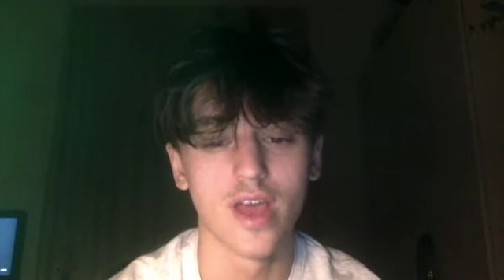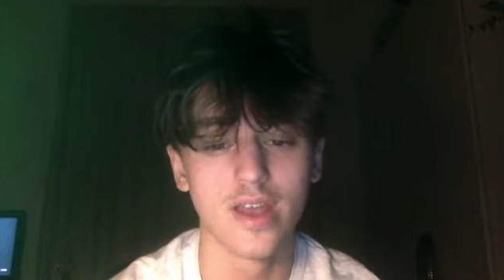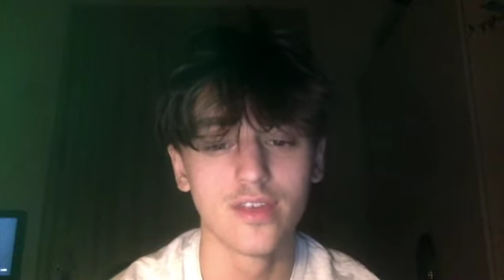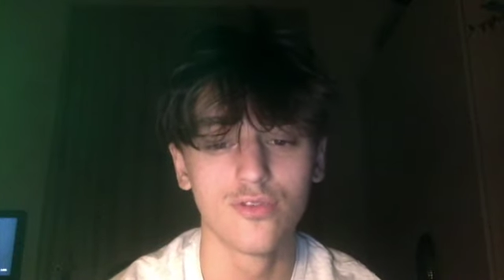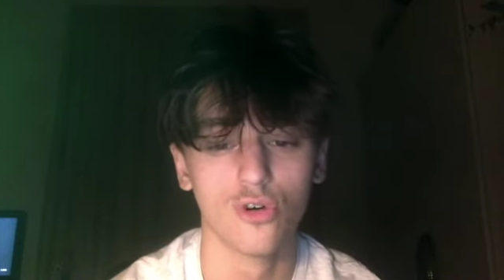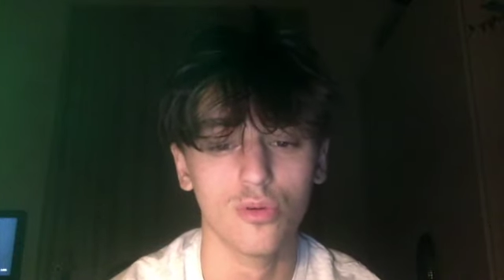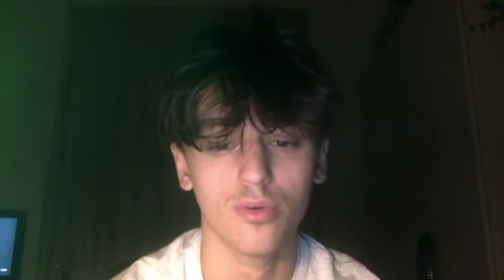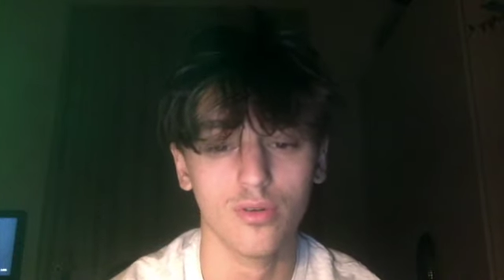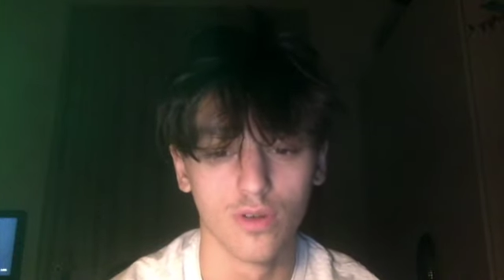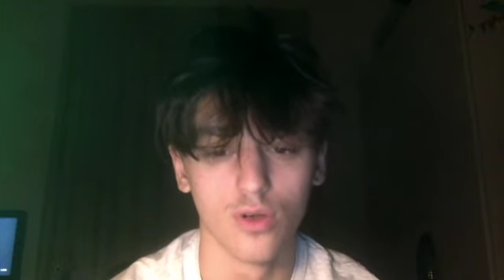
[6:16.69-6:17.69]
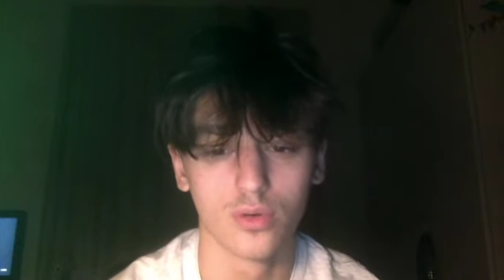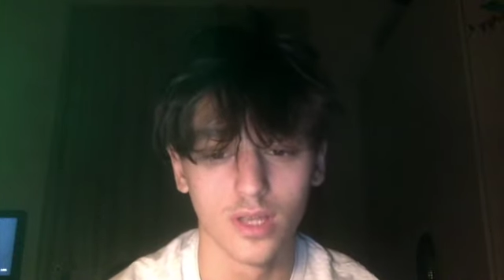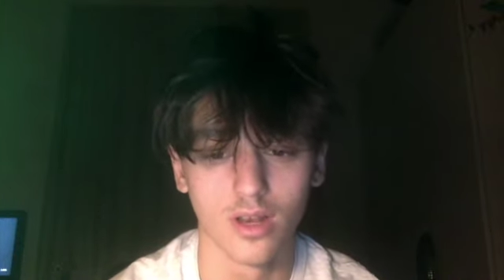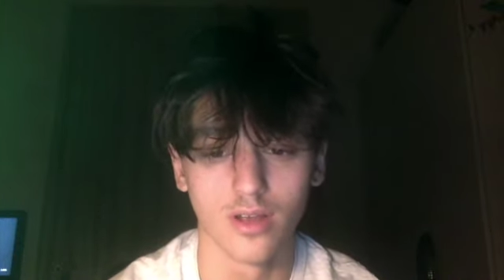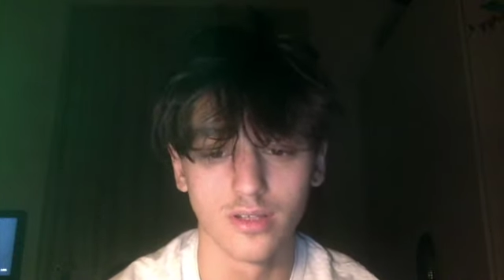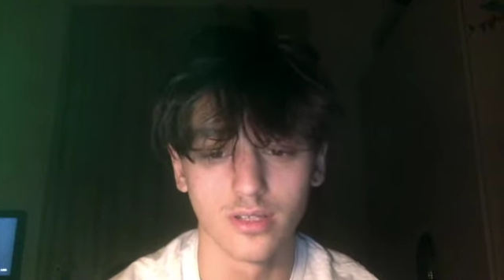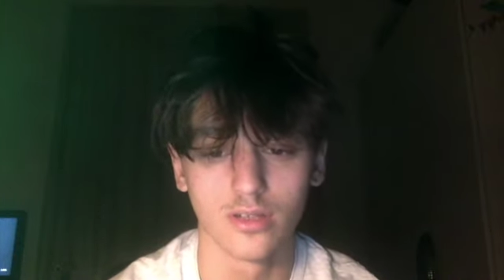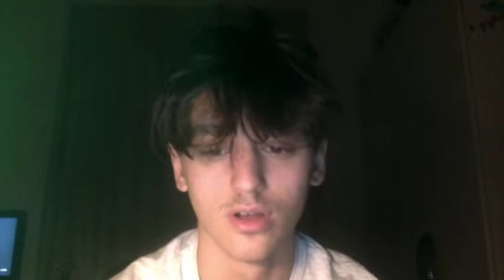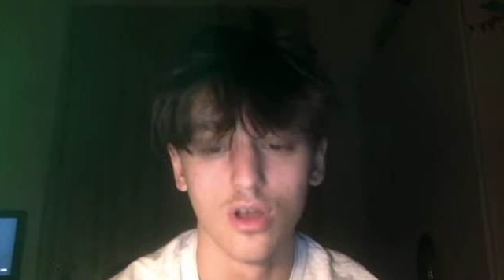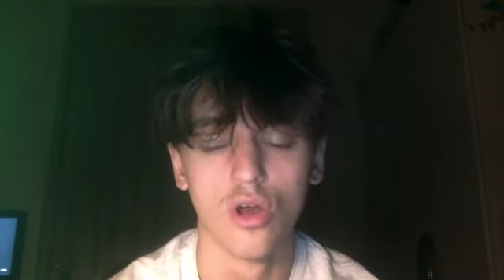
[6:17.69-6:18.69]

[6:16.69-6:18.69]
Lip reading: any form of low-key lighting